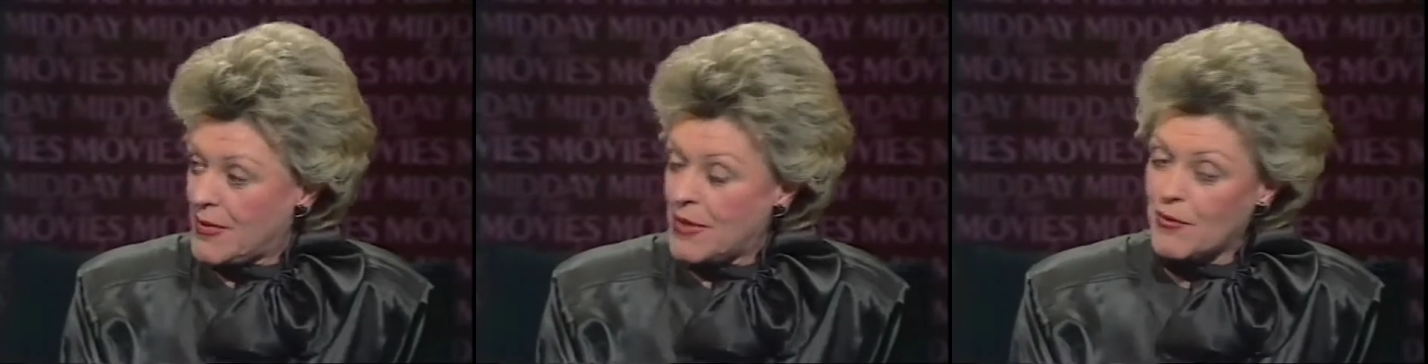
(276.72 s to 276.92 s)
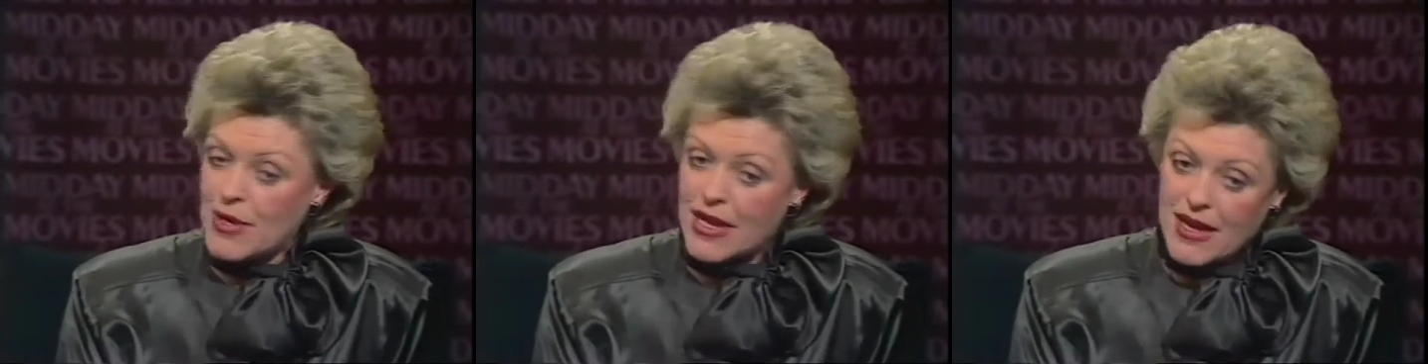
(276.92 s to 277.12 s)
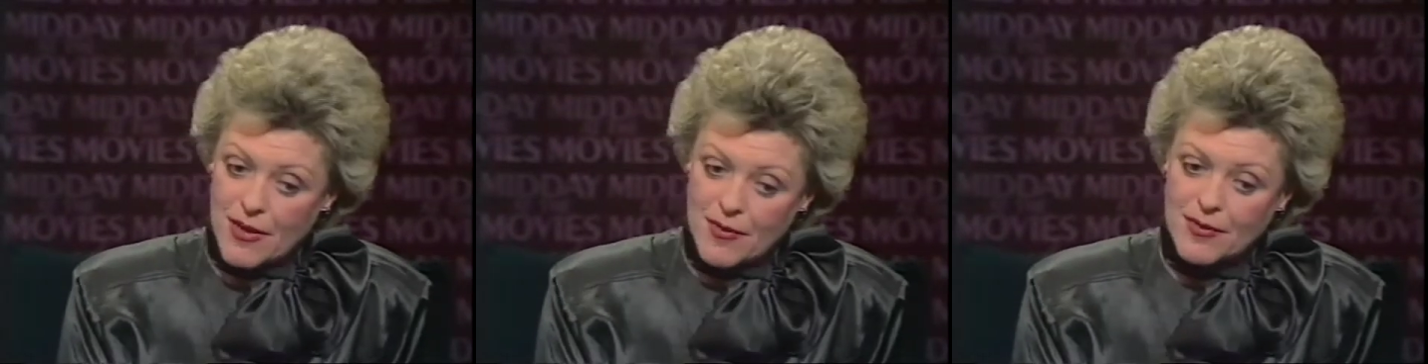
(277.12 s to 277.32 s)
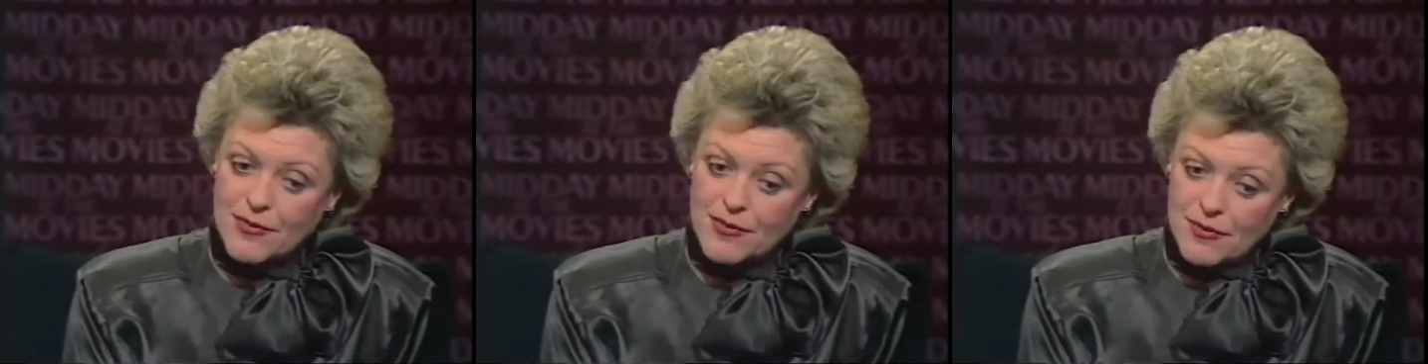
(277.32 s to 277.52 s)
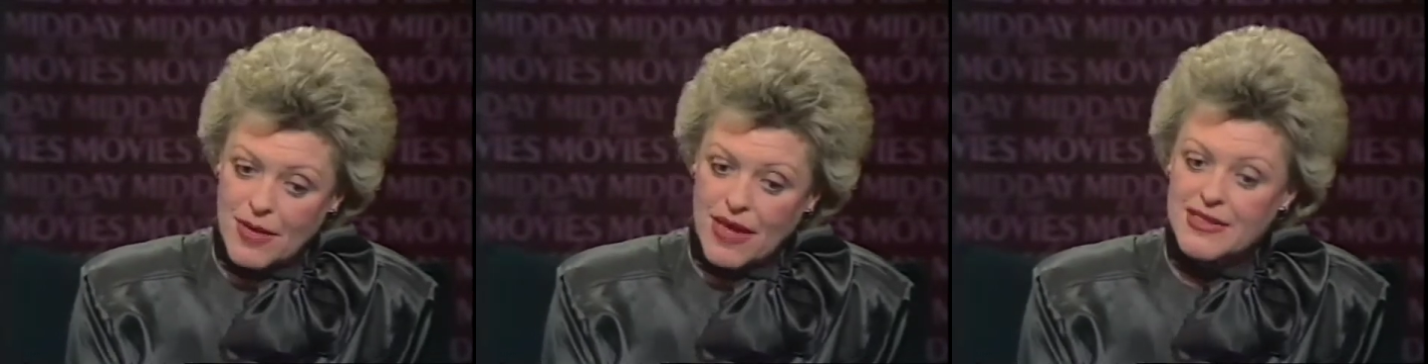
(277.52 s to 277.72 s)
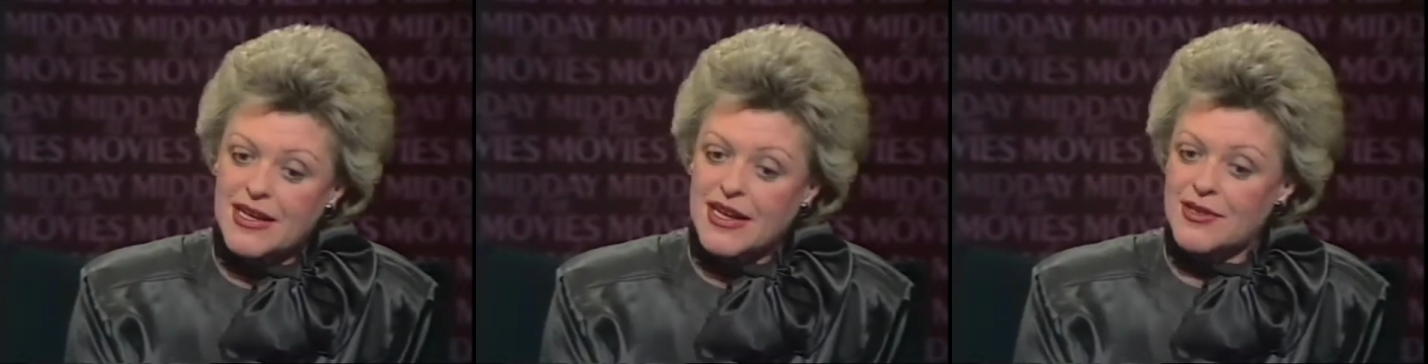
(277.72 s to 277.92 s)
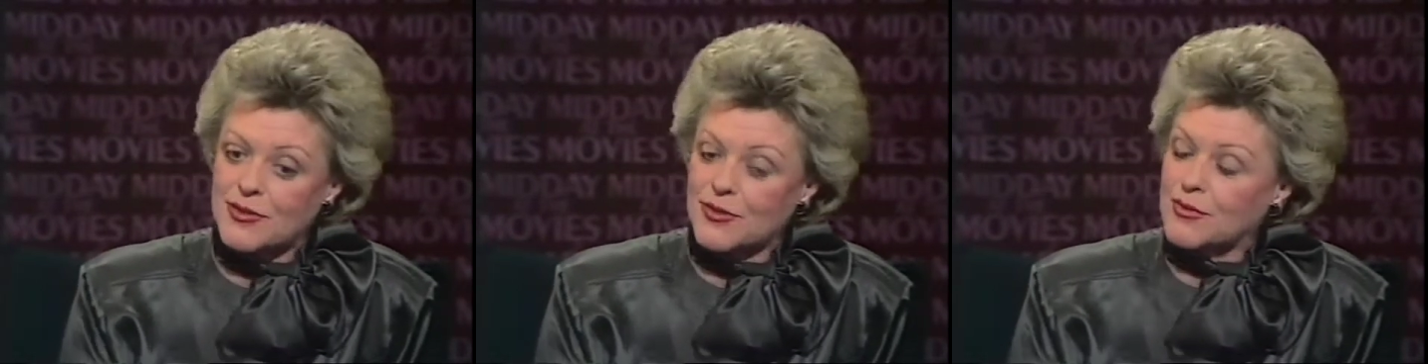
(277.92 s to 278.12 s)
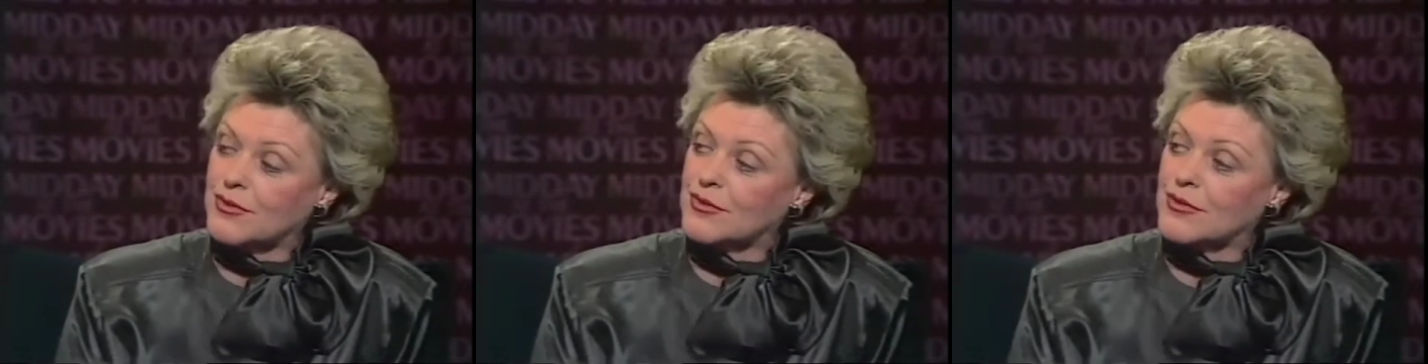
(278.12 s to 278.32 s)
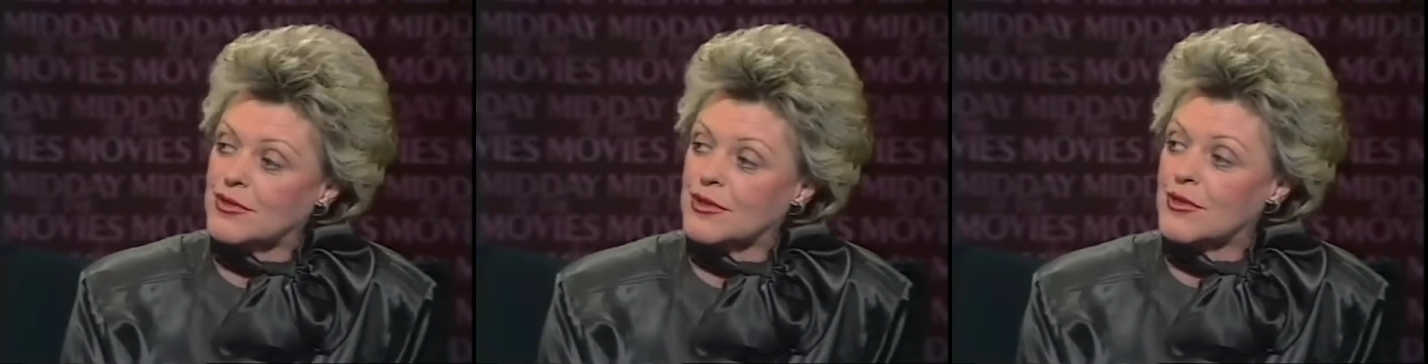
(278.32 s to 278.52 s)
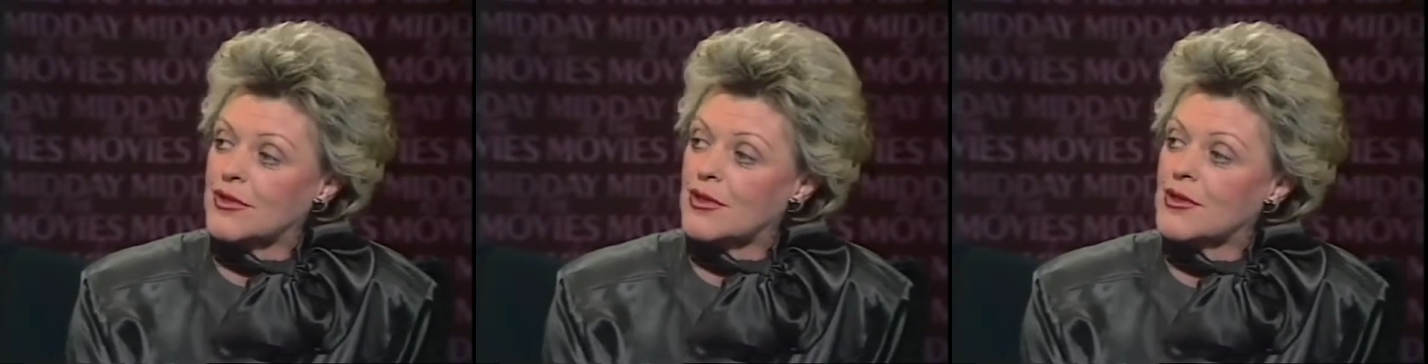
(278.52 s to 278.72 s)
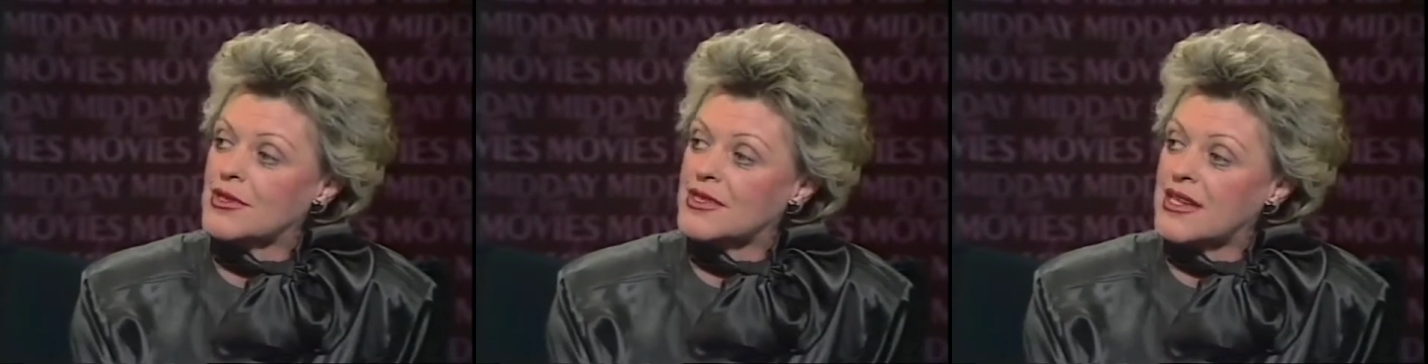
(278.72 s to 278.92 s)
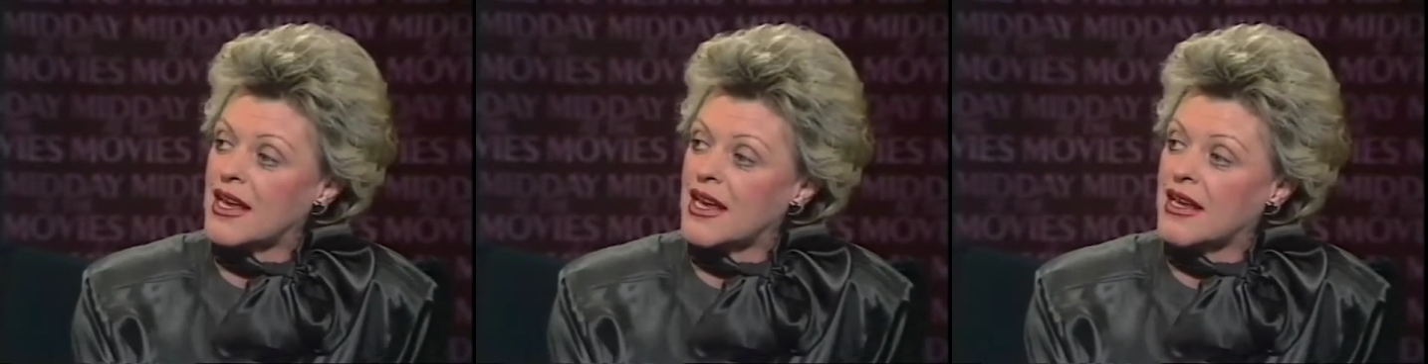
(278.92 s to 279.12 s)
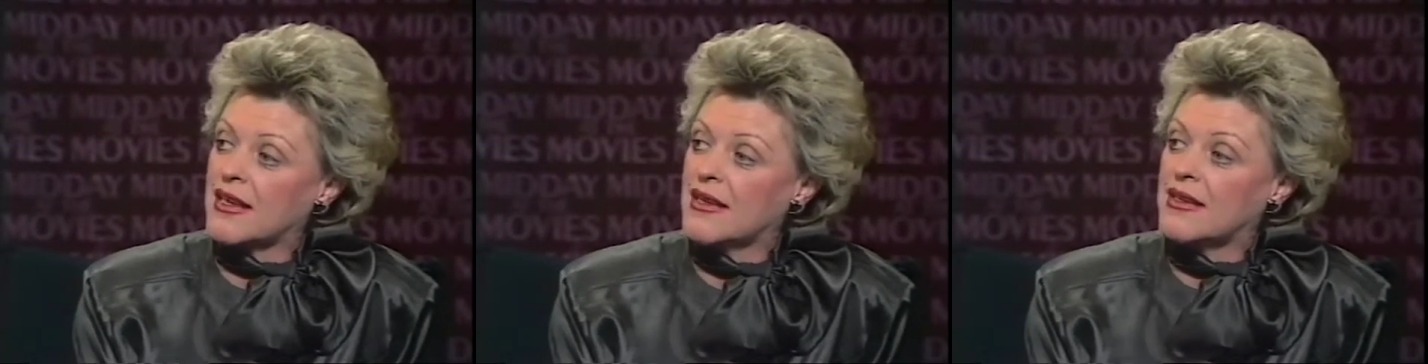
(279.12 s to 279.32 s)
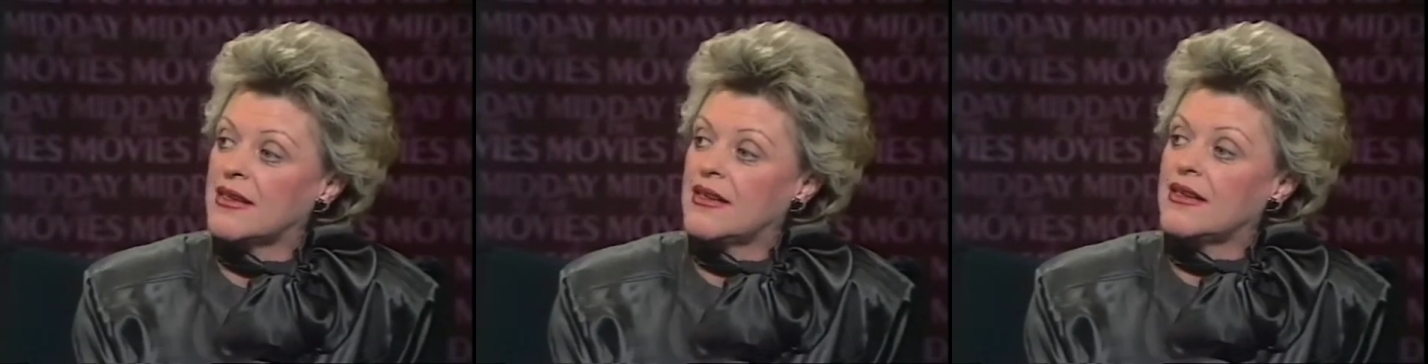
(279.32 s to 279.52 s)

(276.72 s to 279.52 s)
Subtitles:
But we come Monday to Thursday,